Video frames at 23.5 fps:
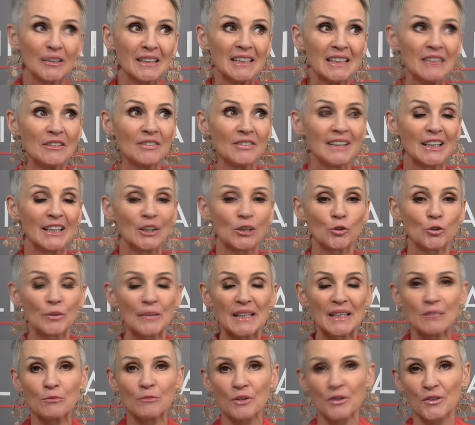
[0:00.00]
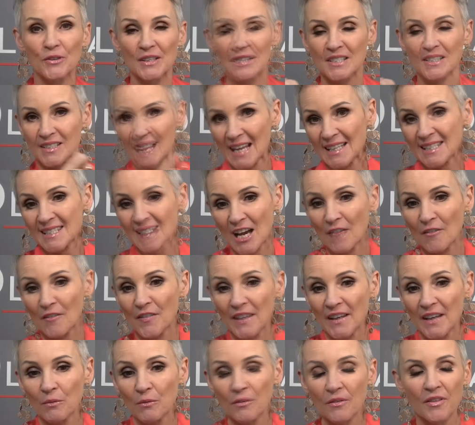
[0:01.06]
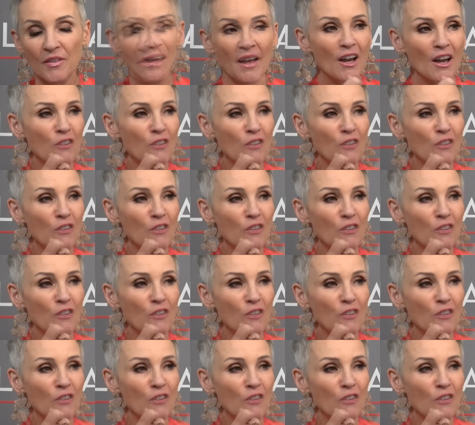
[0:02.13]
even agree with the stats out there with